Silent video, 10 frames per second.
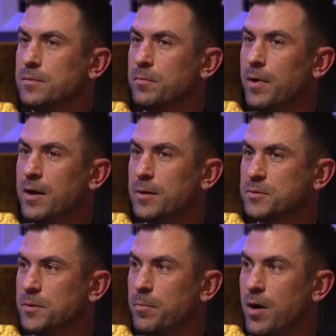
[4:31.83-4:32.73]
buy up
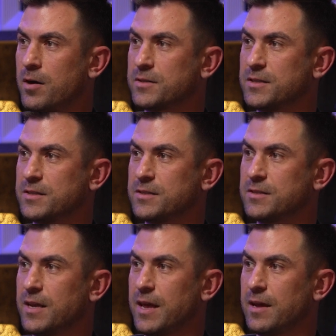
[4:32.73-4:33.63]
some
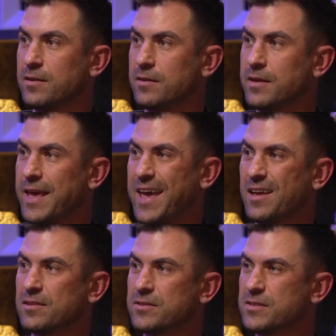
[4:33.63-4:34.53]
boxes and
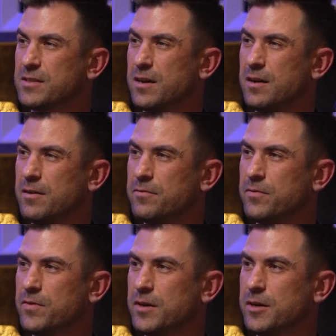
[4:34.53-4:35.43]
canned stuff,